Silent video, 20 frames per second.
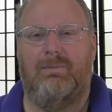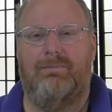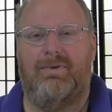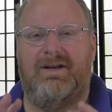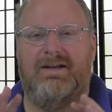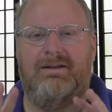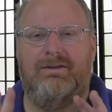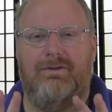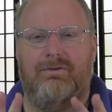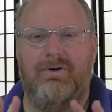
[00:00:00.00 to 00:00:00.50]

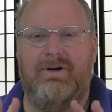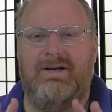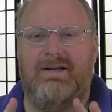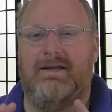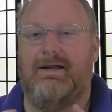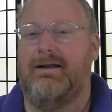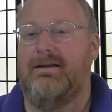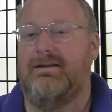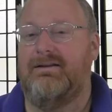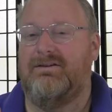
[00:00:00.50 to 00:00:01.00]
But in
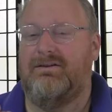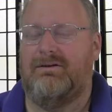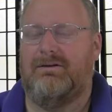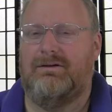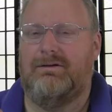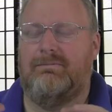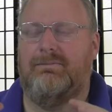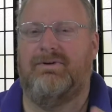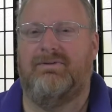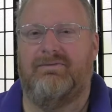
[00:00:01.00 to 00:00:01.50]
3D, and this is a
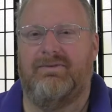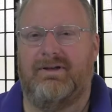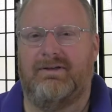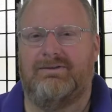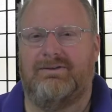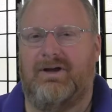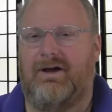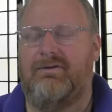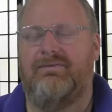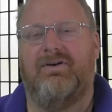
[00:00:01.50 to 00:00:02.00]
little bit of a
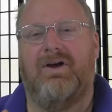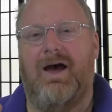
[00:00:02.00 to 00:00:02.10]
tough,